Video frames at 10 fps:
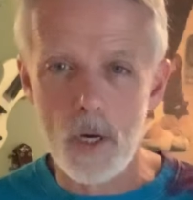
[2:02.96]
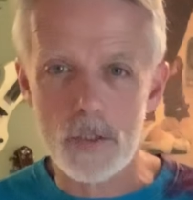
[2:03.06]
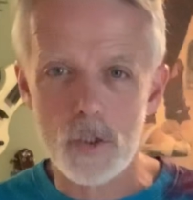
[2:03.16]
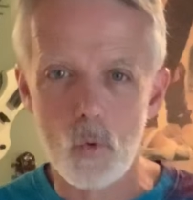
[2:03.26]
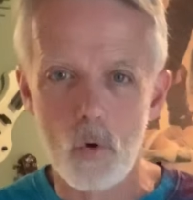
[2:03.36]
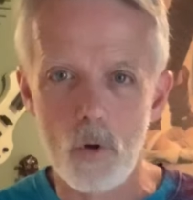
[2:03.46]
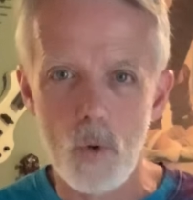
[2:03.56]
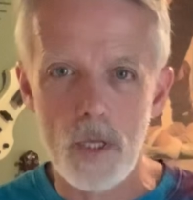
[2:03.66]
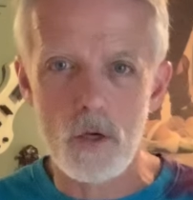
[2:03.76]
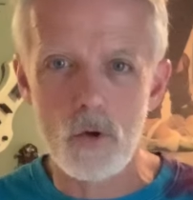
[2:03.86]
a story
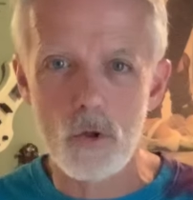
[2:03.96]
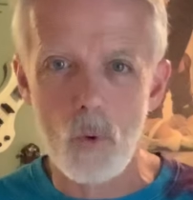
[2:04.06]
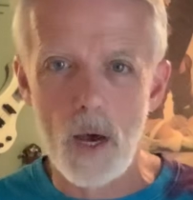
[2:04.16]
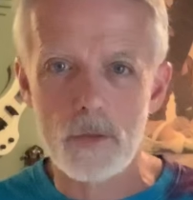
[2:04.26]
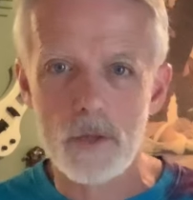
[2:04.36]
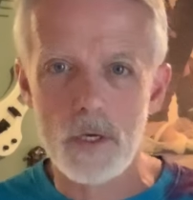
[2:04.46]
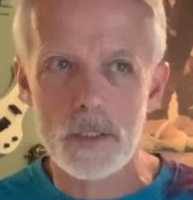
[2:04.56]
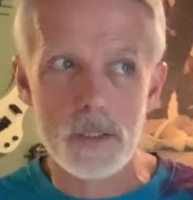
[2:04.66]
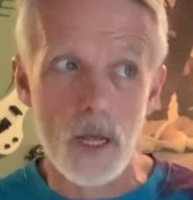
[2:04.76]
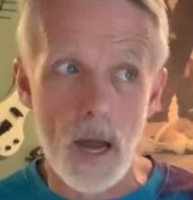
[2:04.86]
with you throughout this
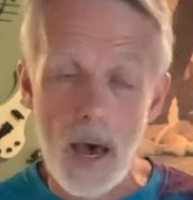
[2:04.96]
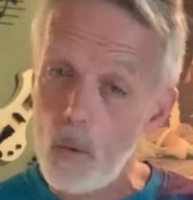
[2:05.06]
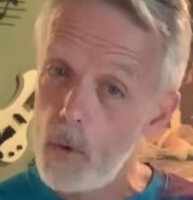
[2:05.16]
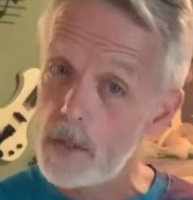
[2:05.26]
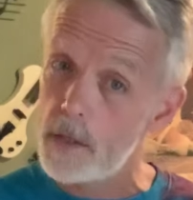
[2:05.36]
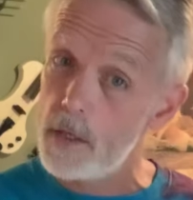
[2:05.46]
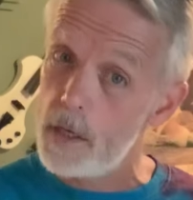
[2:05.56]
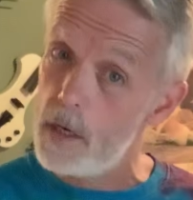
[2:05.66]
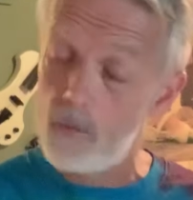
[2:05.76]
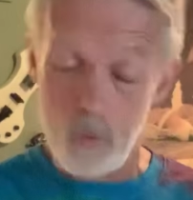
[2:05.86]
that I originally
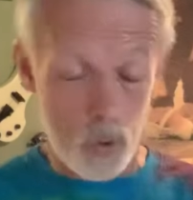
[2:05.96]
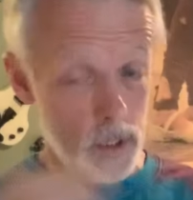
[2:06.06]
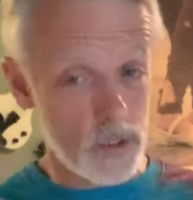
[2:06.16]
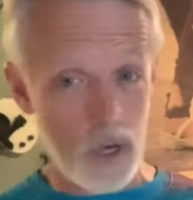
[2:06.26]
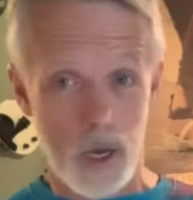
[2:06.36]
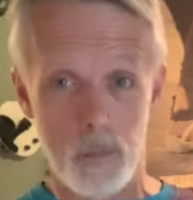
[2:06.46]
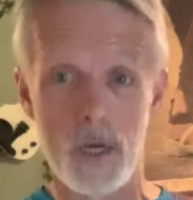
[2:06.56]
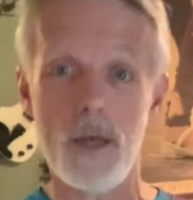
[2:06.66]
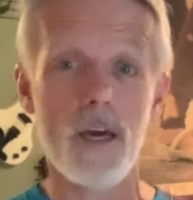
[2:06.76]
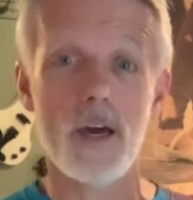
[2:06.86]
did for an
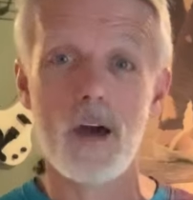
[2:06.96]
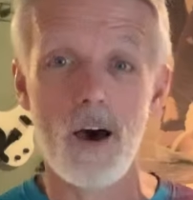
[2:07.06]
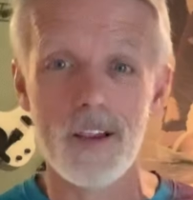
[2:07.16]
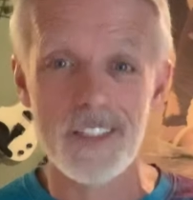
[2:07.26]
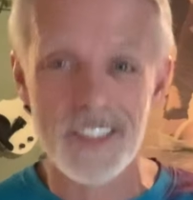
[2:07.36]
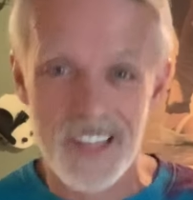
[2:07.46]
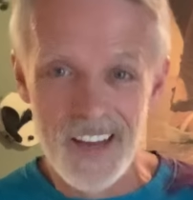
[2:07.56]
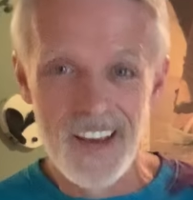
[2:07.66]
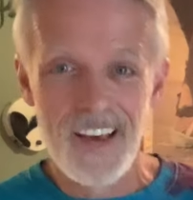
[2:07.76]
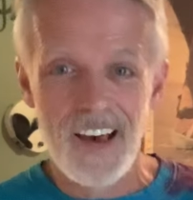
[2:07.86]
assignment in college
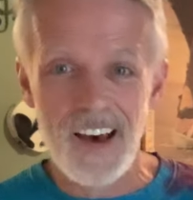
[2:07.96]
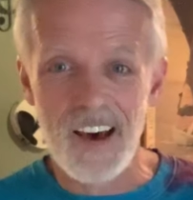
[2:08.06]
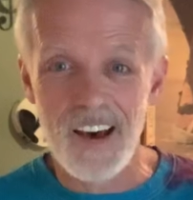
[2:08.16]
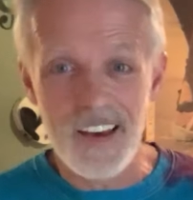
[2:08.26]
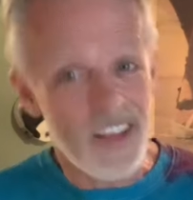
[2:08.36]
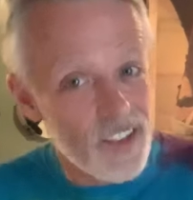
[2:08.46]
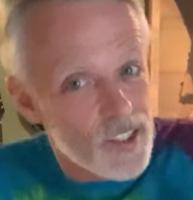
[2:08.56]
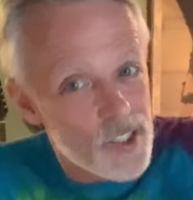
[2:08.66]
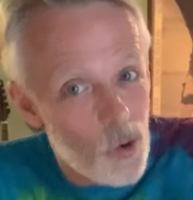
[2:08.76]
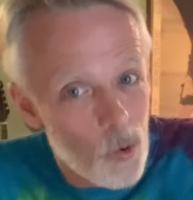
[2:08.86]
in
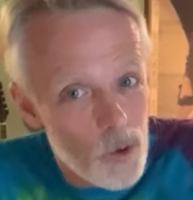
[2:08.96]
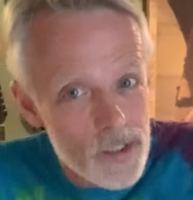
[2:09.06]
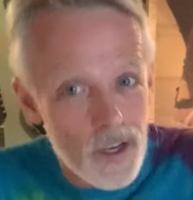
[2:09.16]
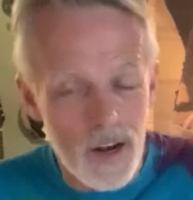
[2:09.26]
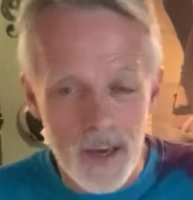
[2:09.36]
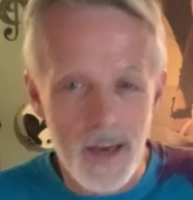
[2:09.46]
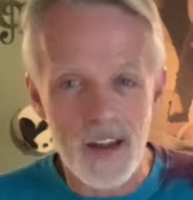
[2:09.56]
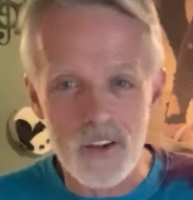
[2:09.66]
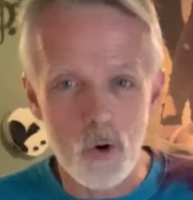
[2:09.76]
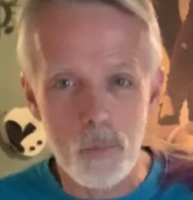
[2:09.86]
this course, and it got a
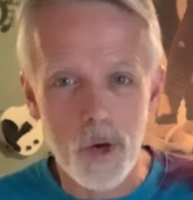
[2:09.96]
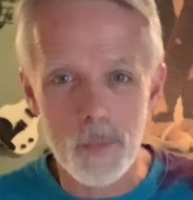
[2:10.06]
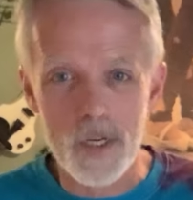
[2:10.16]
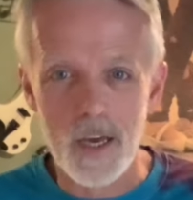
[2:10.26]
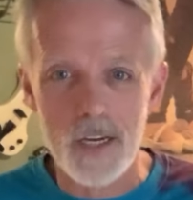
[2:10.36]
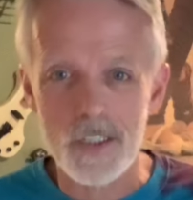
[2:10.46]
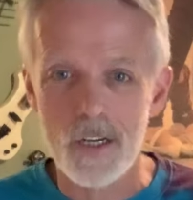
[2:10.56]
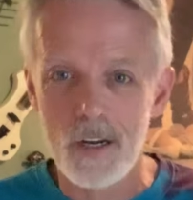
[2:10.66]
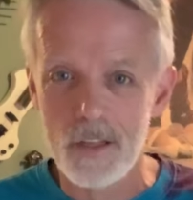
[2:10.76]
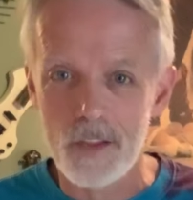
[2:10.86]
little
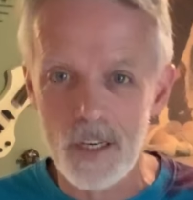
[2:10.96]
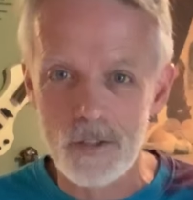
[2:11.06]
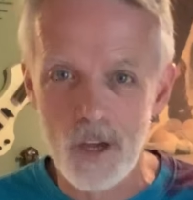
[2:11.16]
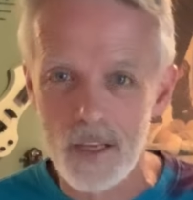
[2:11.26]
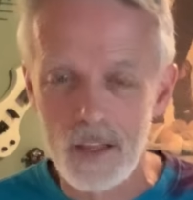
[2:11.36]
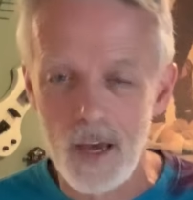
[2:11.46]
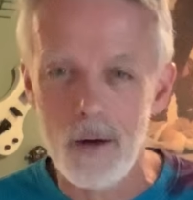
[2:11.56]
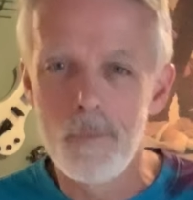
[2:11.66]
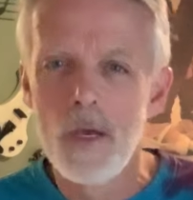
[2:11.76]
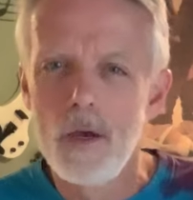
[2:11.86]
publication and things like
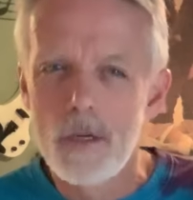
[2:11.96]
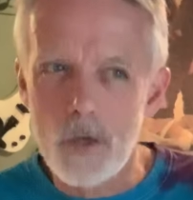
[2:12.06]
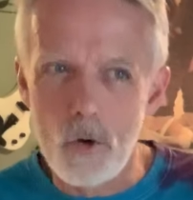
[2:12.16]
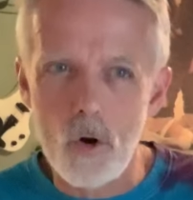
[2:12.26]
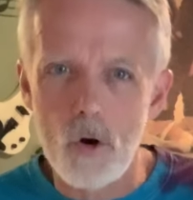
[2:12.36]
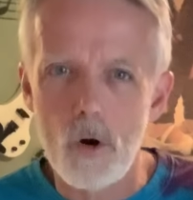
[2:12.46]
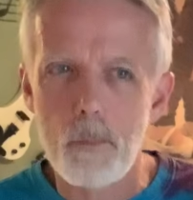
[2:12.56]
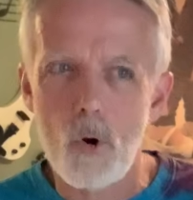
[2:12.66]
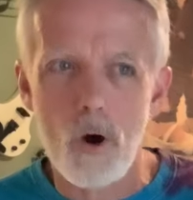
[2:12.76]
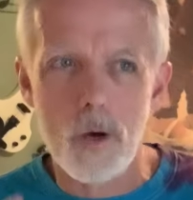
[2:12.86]
that. So your
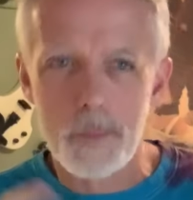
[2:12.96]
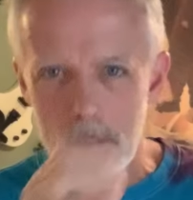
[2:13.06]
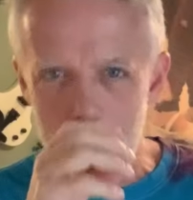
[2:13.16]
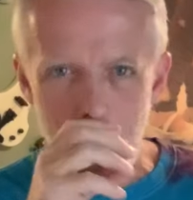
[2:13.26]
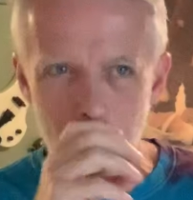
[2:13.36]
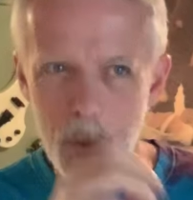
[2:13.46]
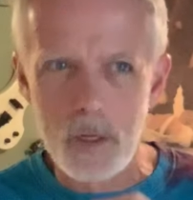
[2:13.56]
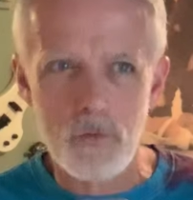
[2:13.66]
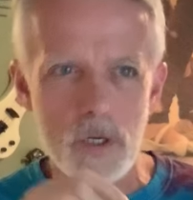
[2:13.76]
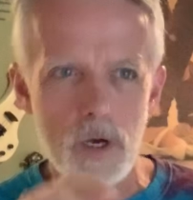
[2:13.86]
prompt is to think
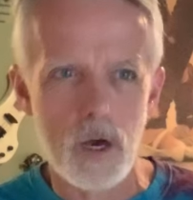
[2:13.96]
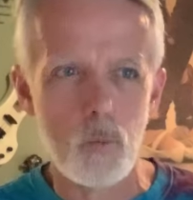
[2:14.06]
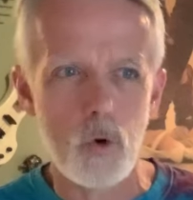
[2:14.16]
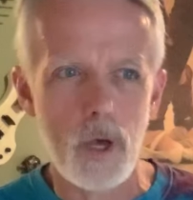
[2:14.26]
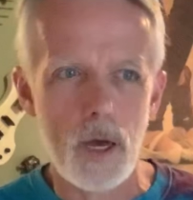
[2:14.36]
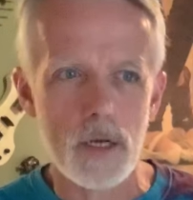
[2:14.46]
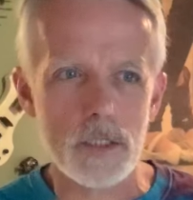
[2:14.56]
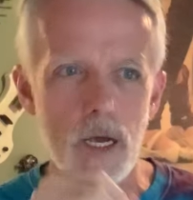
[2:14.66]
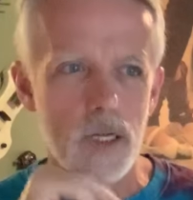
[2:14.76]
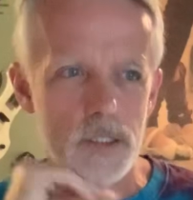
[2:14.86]
of a time where you had a
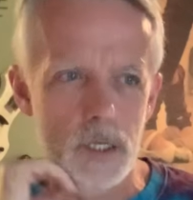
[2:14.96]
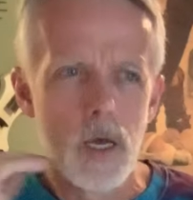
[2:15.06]
challenge.